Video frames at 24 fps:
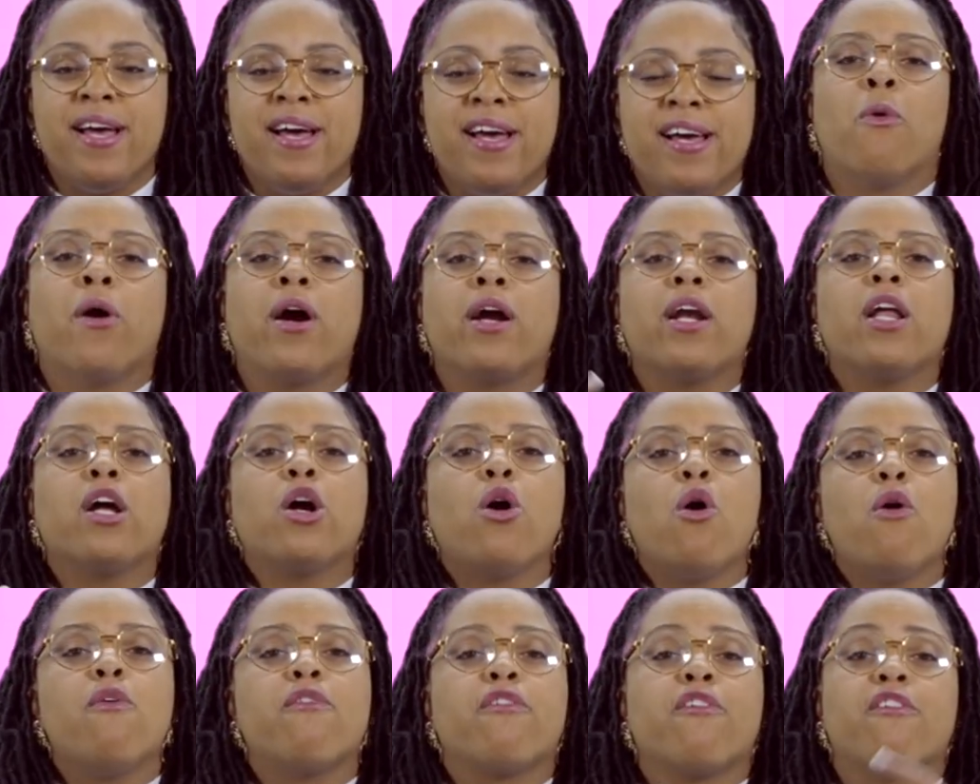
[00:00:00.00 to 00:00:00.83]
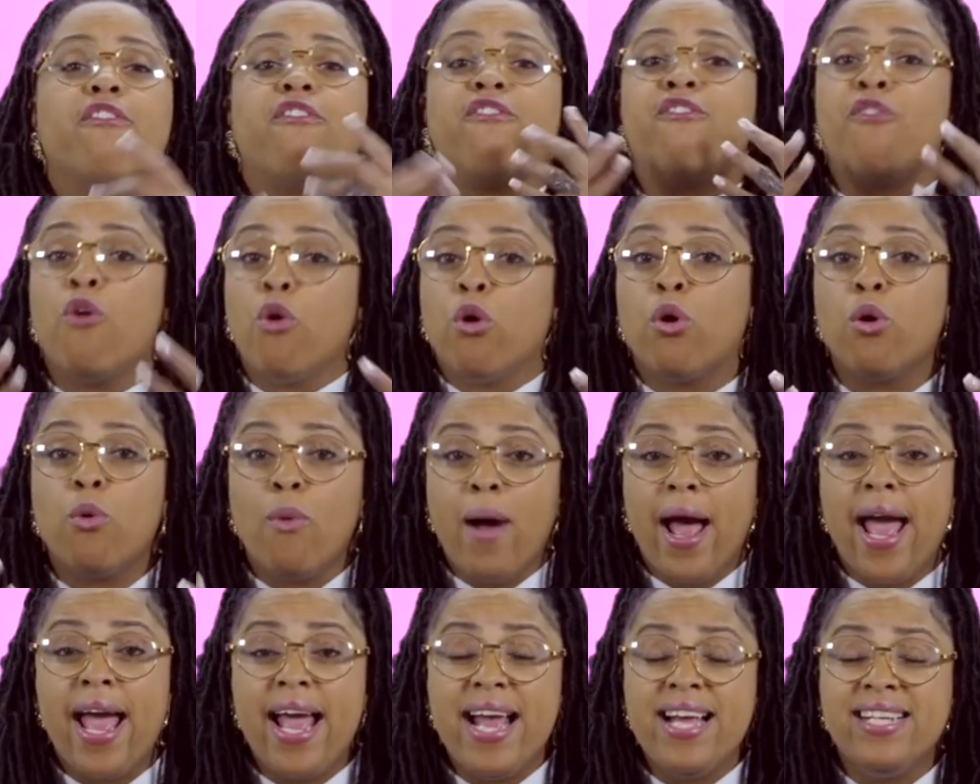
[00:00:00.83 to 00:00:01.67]
We're going to go over 4
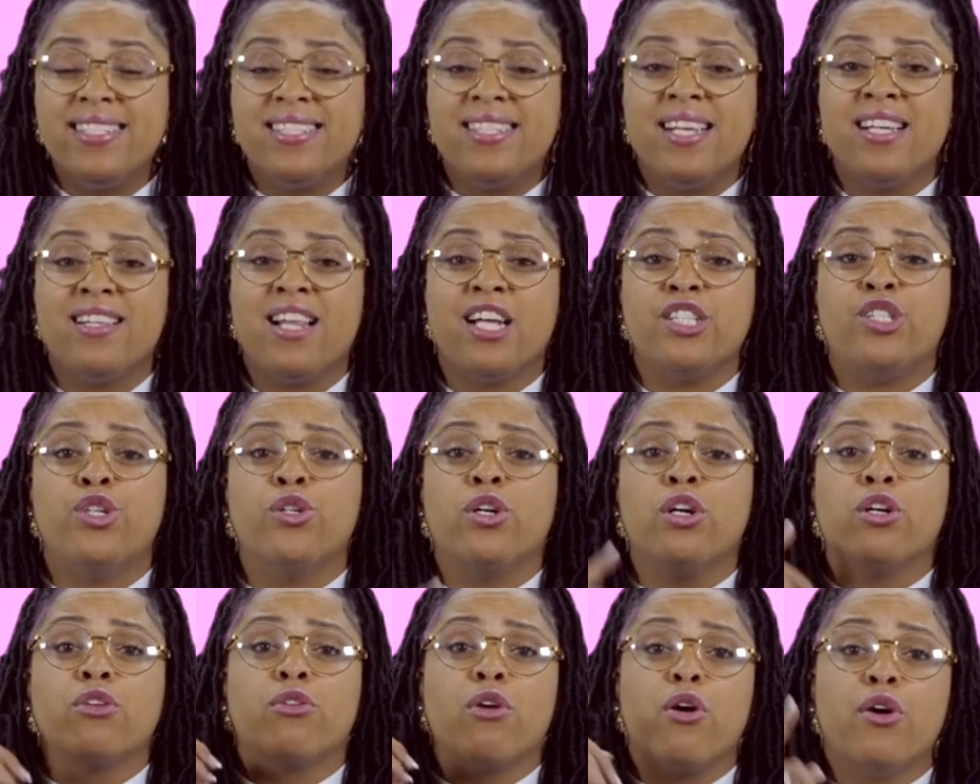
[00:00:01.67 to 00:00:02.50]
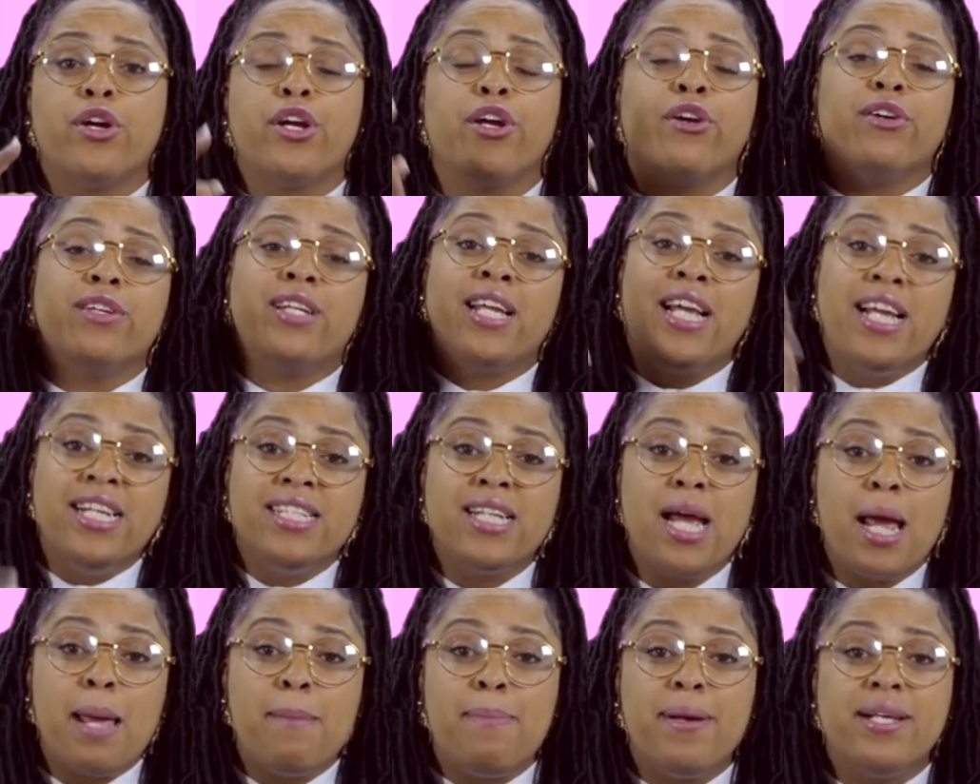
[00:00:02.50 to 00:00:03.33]
ways that you can grow your
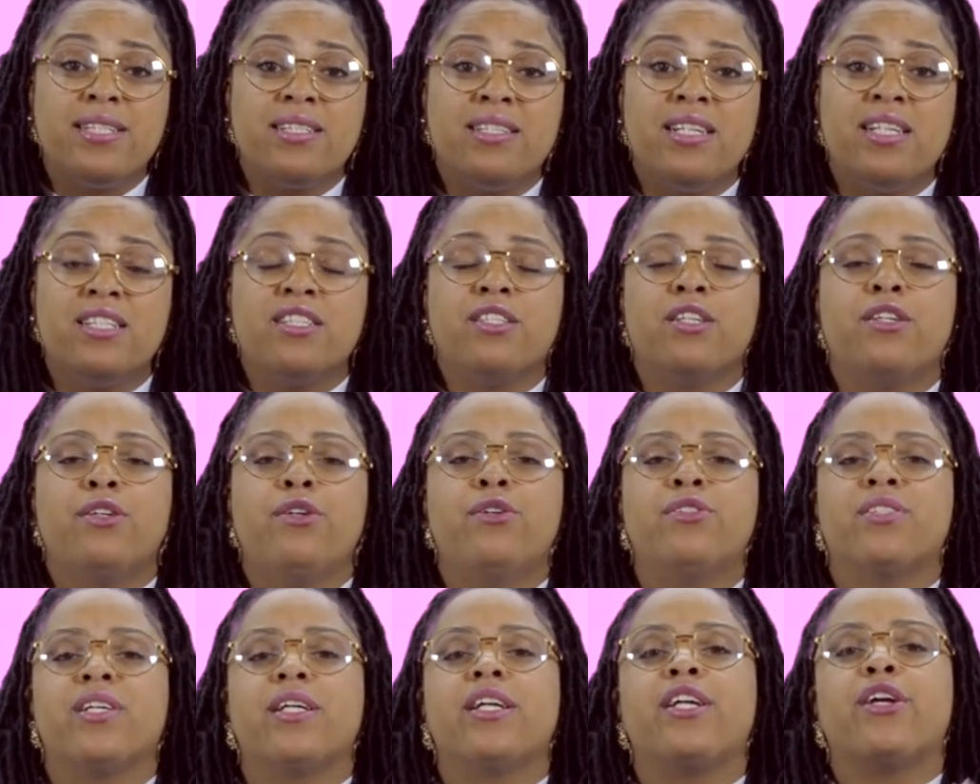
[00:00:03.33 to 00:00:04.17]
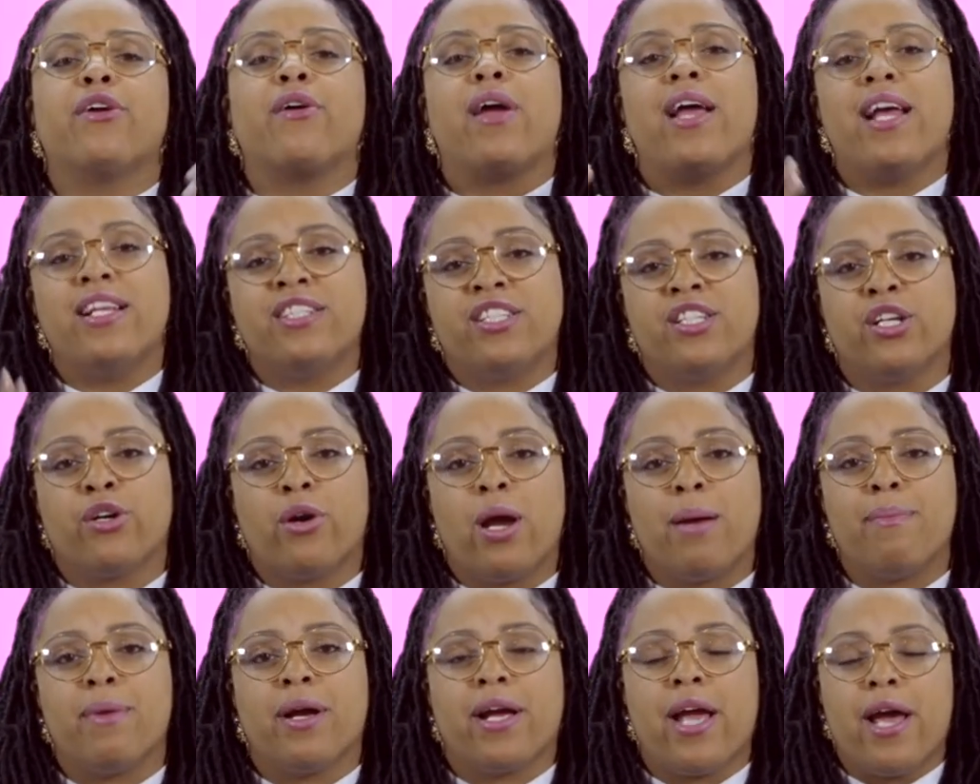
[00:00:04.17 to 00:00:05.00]
DJ business using your
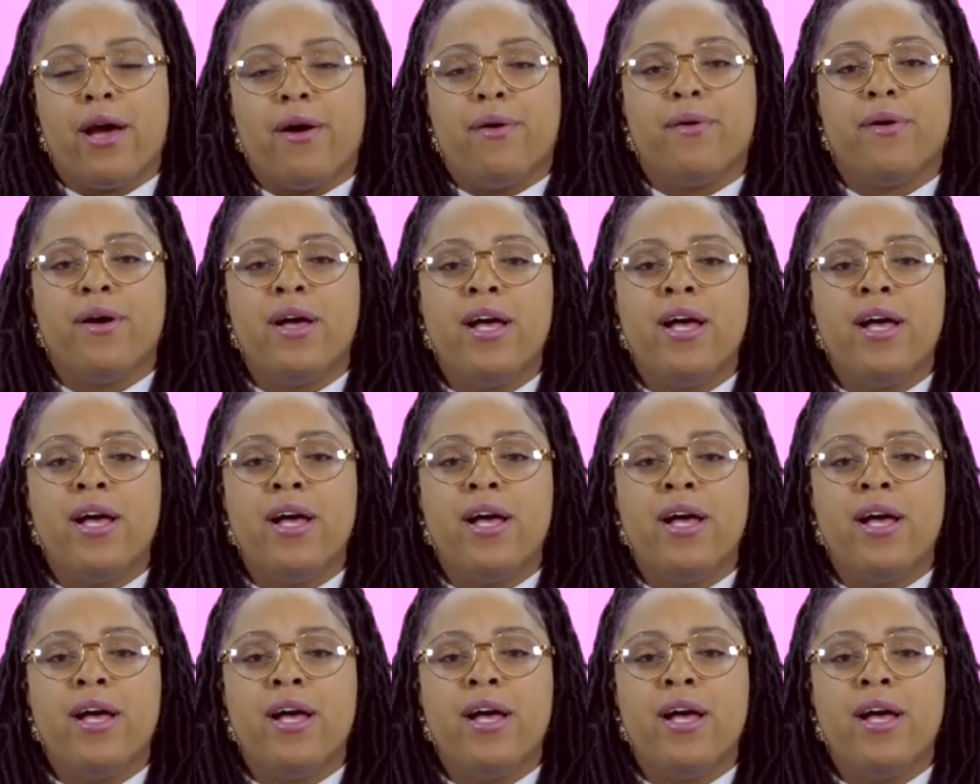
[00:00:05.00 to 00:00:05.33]
Instagram account.